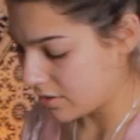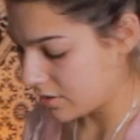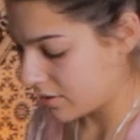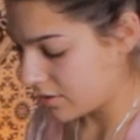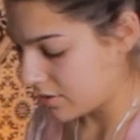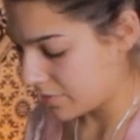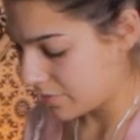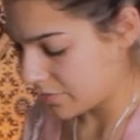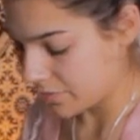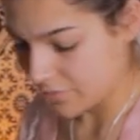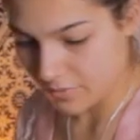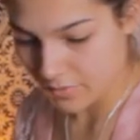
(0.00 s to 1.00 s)

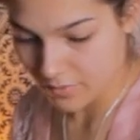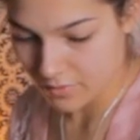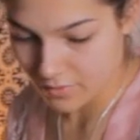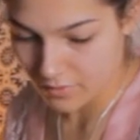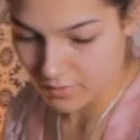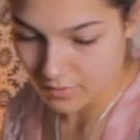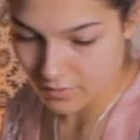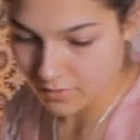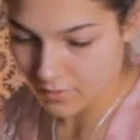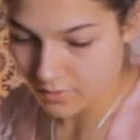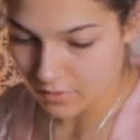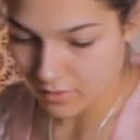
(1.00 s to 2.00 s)

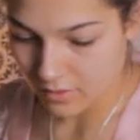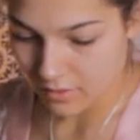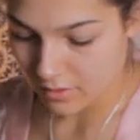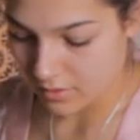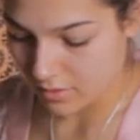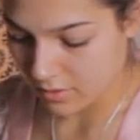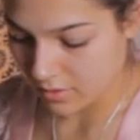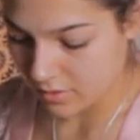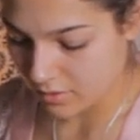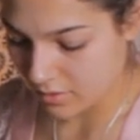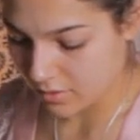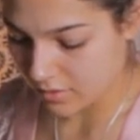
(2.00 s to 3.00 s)

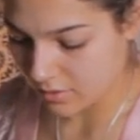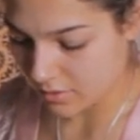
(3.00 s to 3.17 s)
(silence)